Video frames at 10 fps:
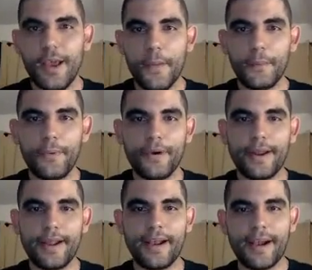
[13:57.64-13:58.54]

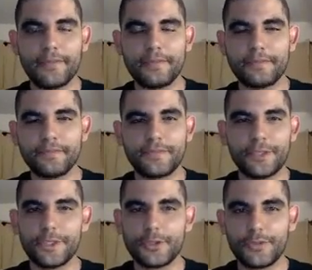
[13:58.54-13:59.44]
But
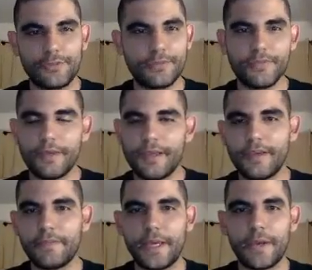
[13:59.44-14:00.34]
just
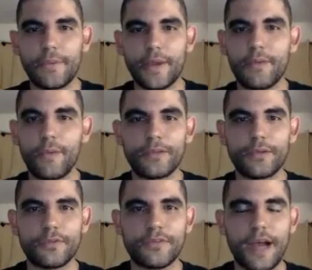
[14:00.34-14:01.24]
give me a rate 1
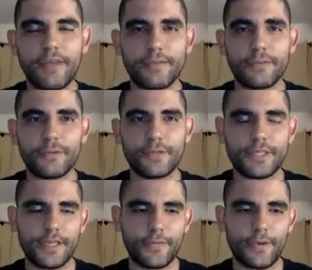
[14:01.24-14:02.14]
through 5 and we'll
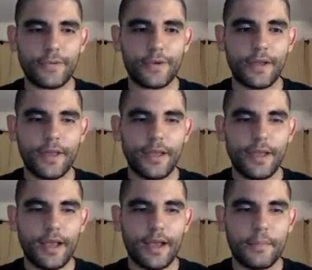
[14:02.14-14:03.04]
see what we,
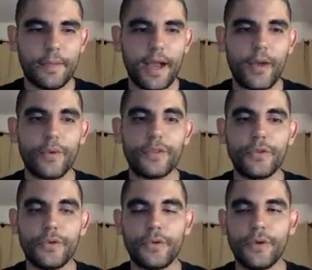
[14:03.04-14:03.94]
how we
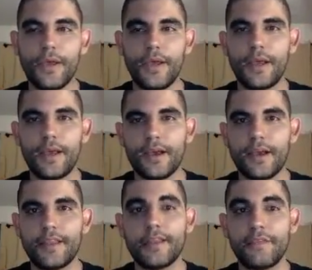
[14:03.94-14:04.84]
do in the